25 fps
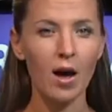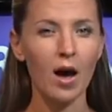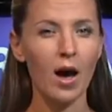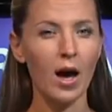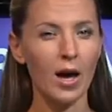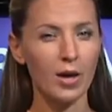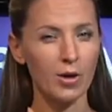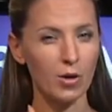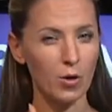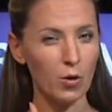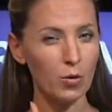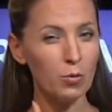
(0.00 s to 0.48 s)

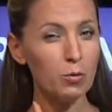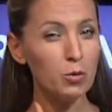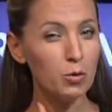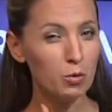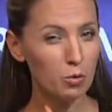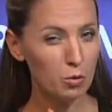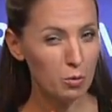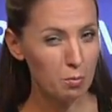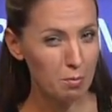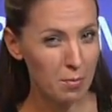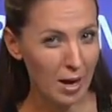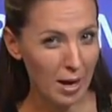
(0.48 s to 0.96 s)
I hope you
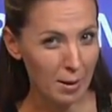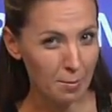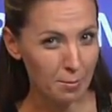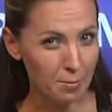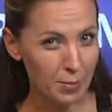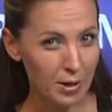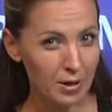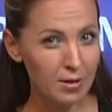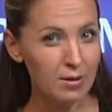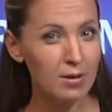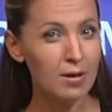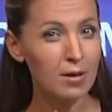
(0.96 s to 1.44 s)

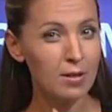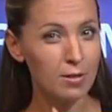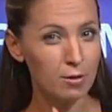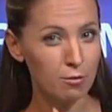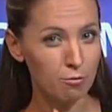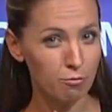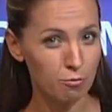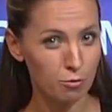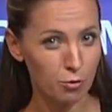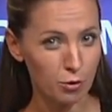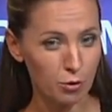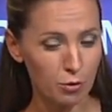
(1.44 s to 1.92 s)
remember the
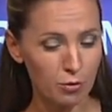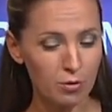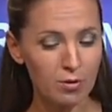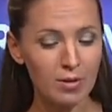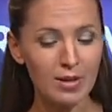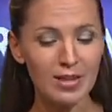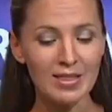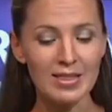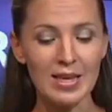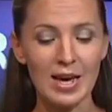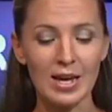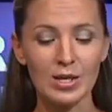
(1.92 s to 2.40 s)
rule
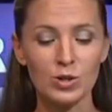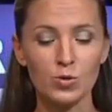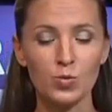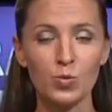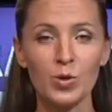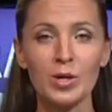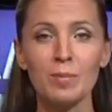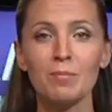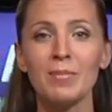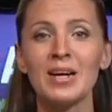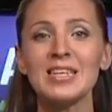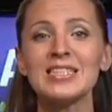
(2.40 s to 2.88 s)
that
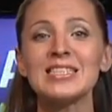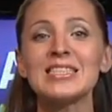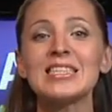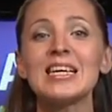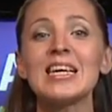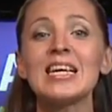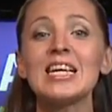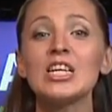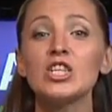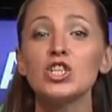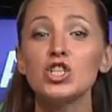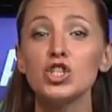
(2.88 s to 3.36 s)
we must
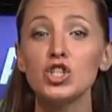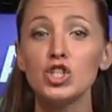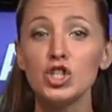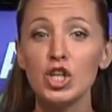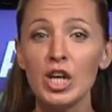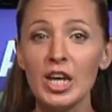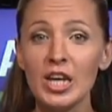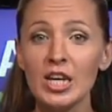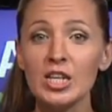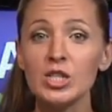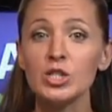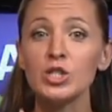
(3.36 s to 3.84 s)

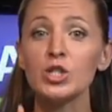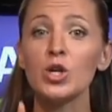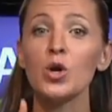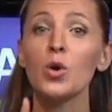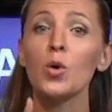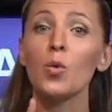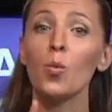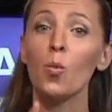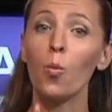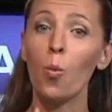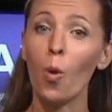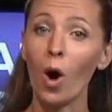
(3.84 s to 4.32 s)
change
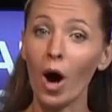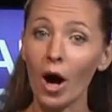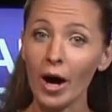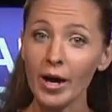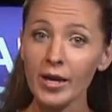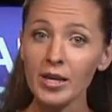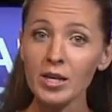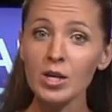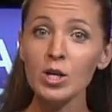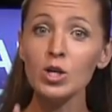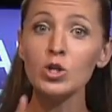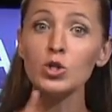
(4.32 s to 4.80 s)

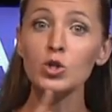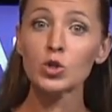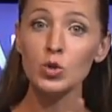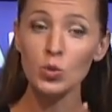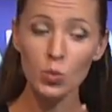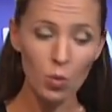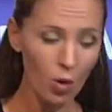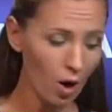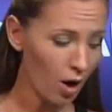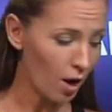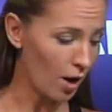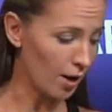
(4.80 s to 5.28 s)
Y
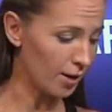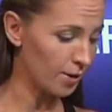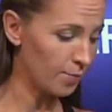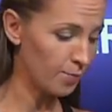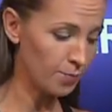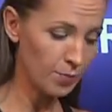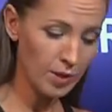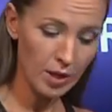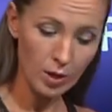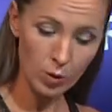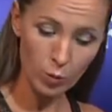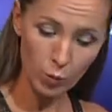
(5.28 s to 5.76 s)
to I.
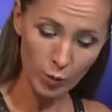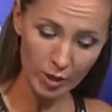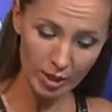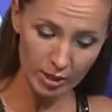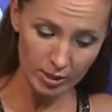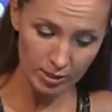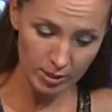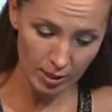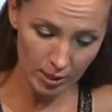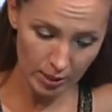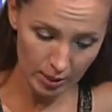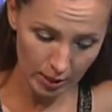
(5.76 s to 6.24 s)
We
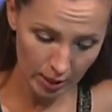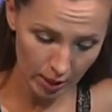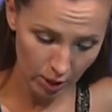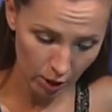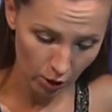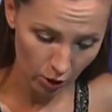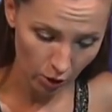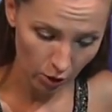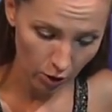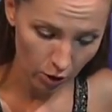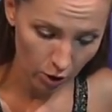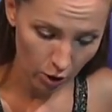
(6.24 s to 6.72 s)
can see it
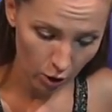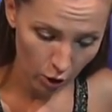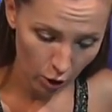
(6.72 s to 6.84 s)
here.